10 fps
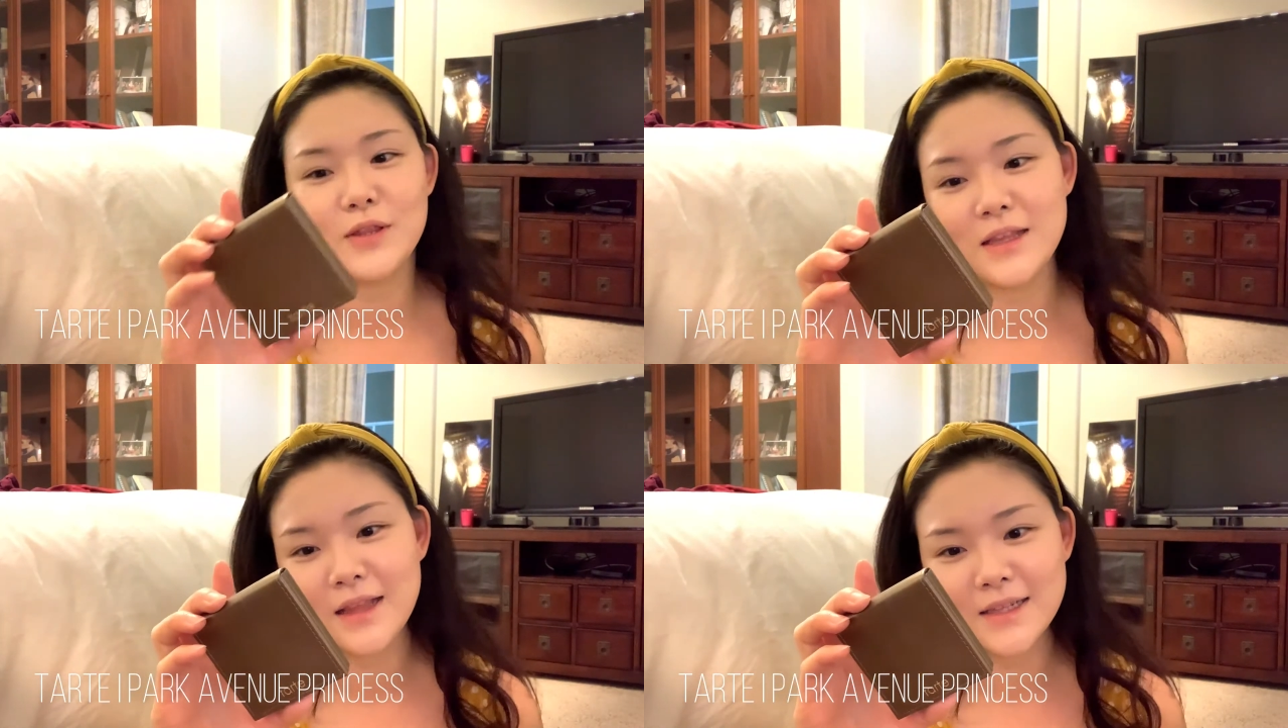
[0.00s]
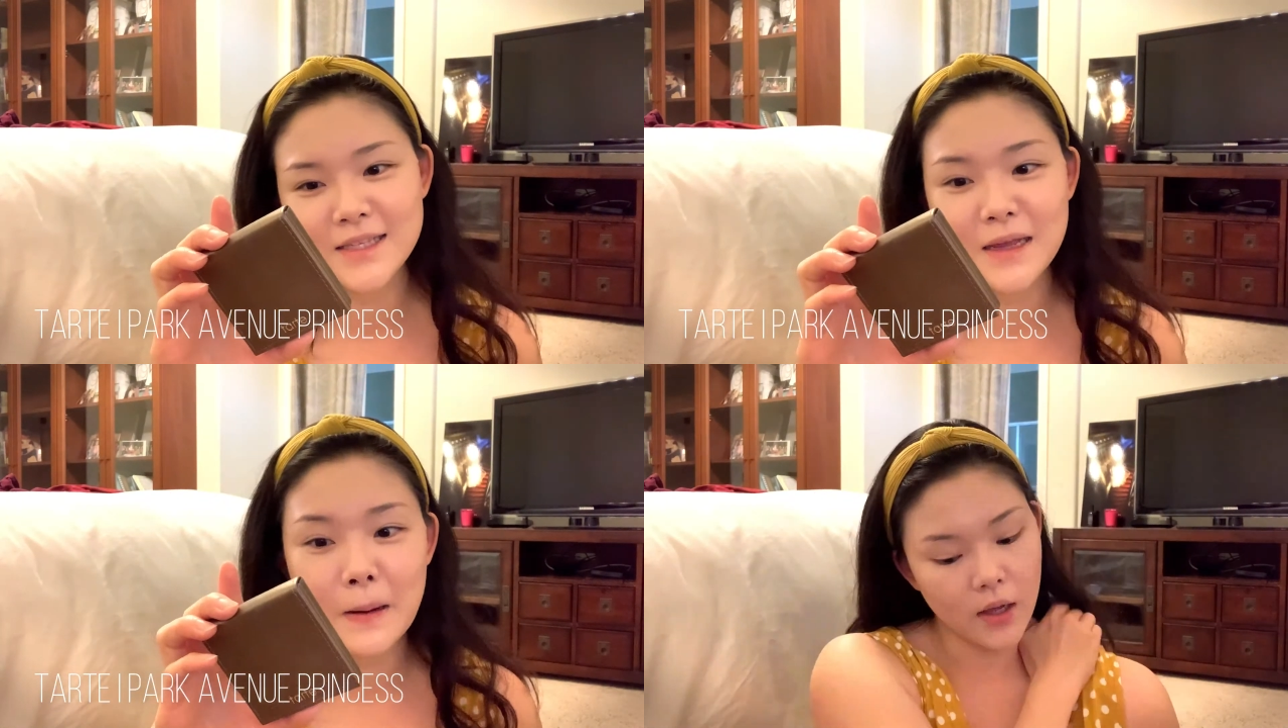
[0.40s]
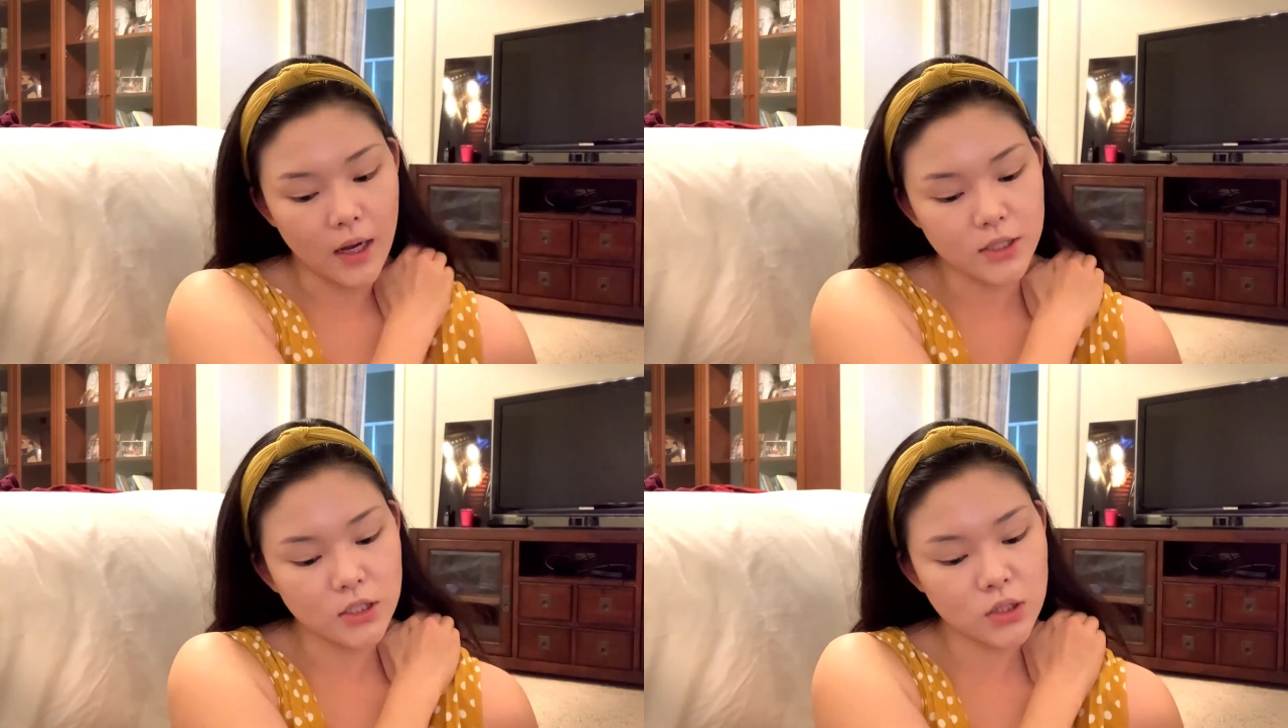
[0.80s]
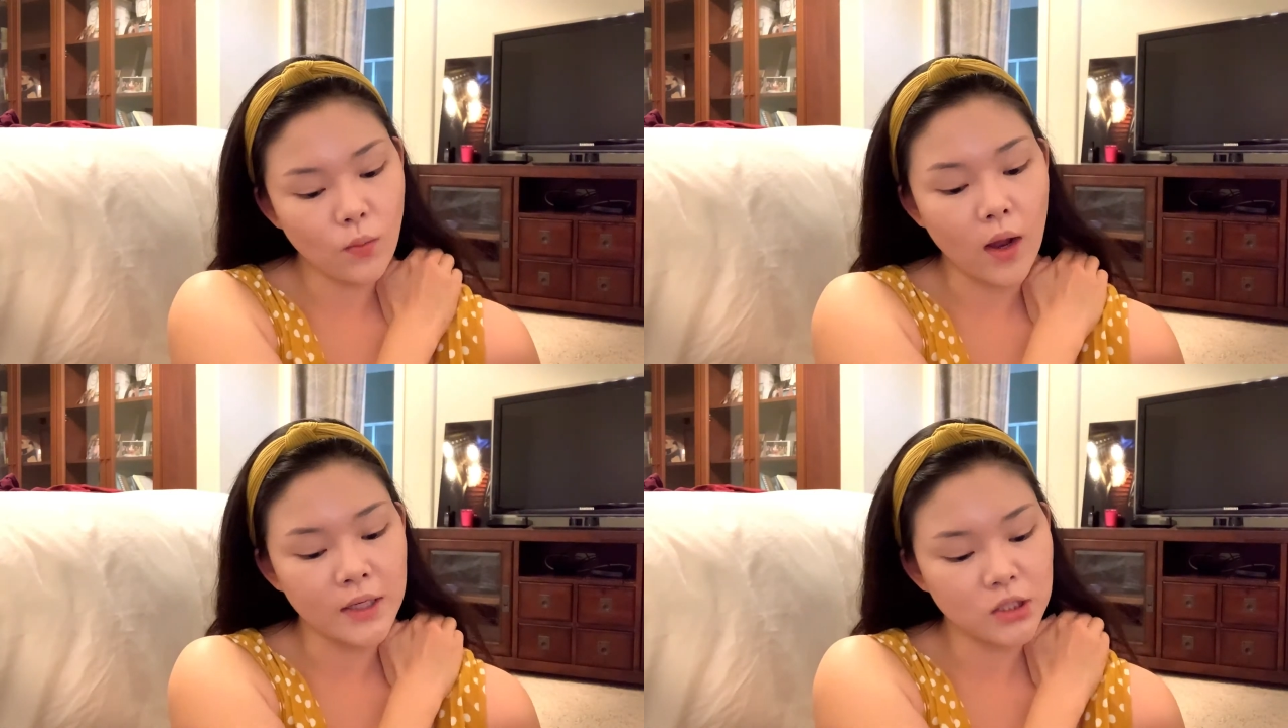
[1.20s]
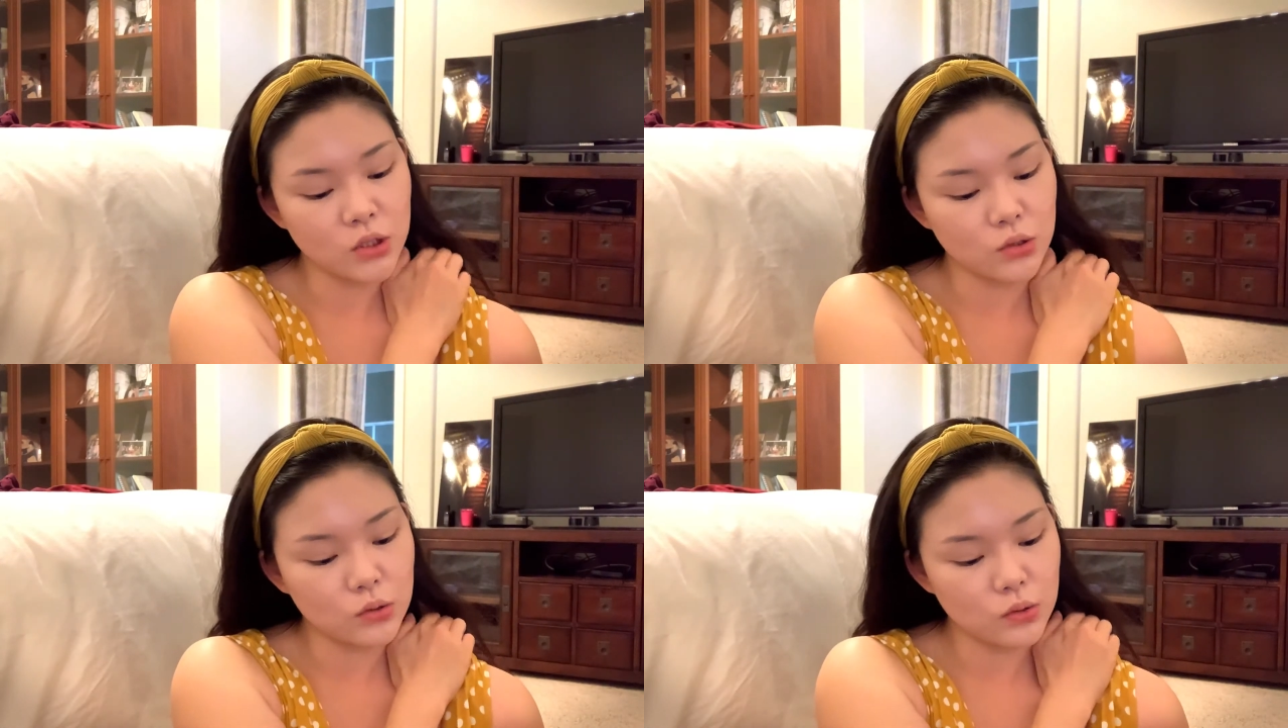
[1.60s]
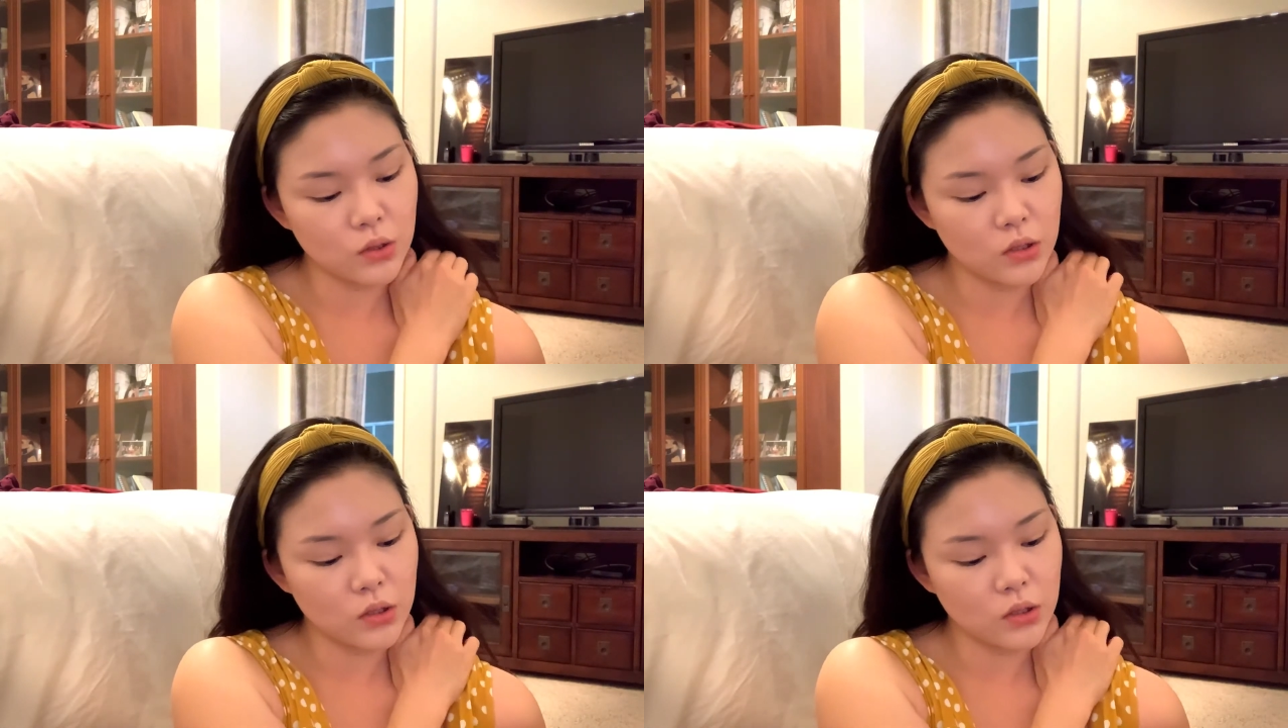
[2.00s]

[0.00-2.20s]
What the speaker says: think that's it. I just wanted to